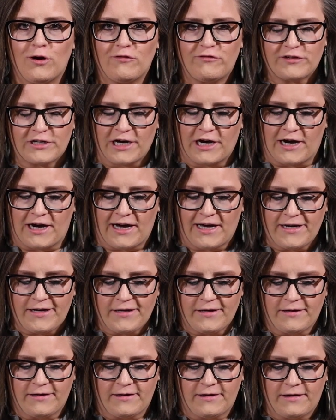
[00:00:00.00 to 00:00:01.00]
of God.
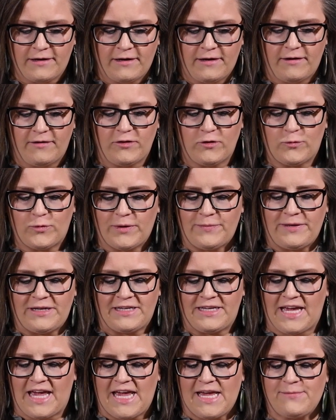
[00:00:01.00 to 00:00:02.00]
The women
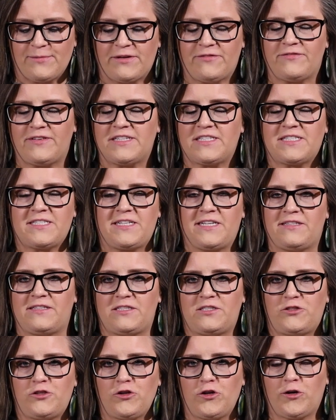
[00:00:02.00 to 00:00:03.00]
came and visited the
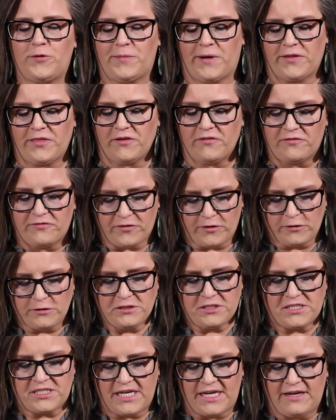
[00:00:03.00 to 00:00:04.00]
tomb on the
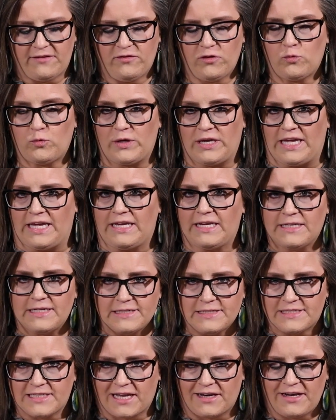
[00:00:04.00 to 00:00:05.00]
first day of the week,
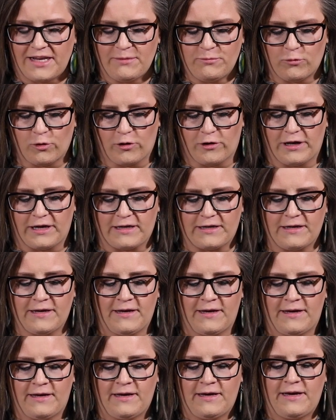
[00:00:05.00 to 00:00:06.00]
Sunday morning,
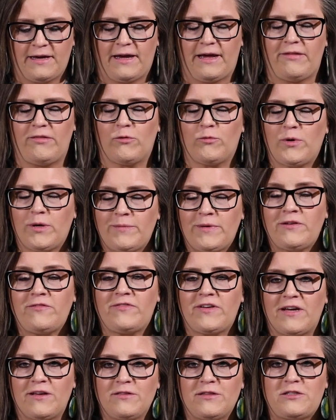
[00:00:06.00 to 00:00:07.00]
and the women
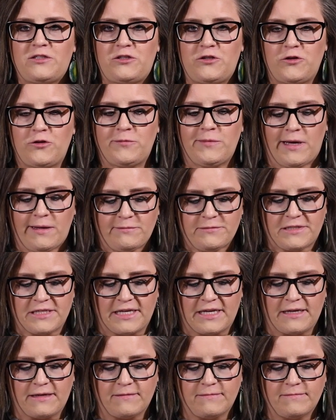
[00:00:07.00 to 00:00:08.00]
found the tomb
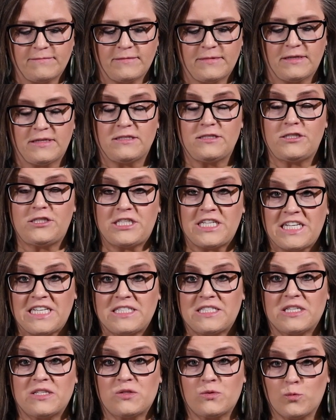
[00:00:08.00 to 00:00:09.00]
empty.
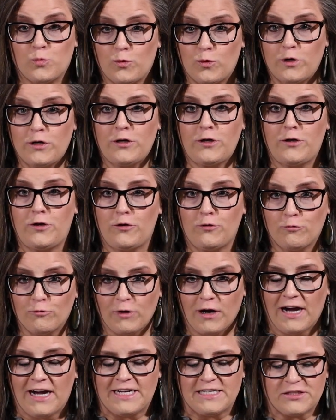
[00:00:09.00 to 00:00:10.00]
Jesus would
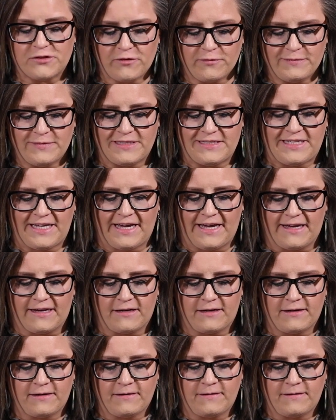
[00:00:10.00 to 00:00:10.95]
rise from the dead.